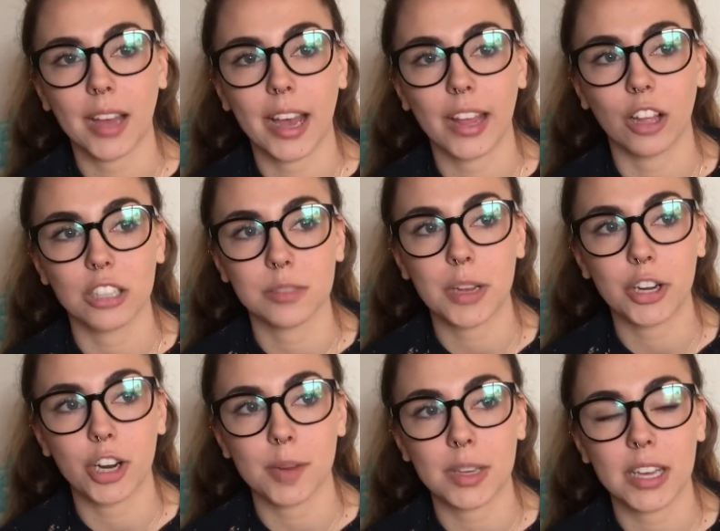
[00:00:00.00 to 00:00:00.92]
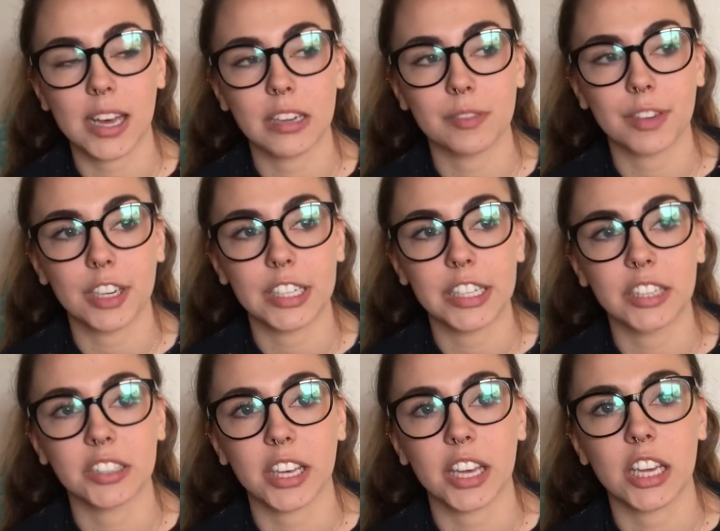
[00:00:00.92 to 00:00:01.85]
I lost my grandma at a very
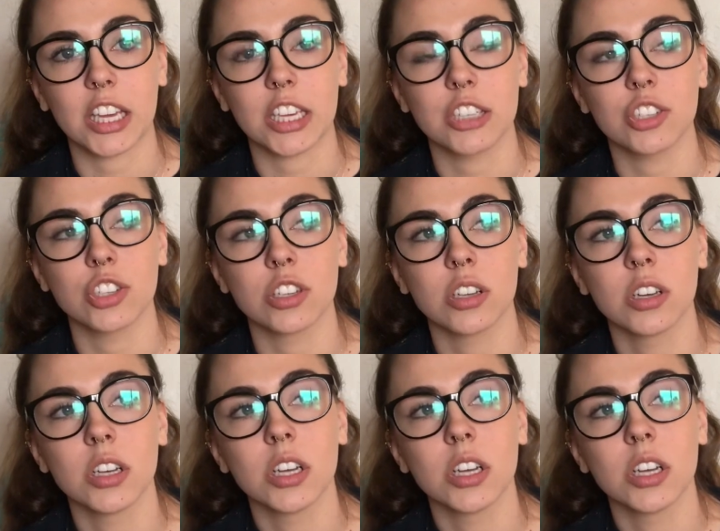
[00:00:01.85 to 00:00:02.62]
young age,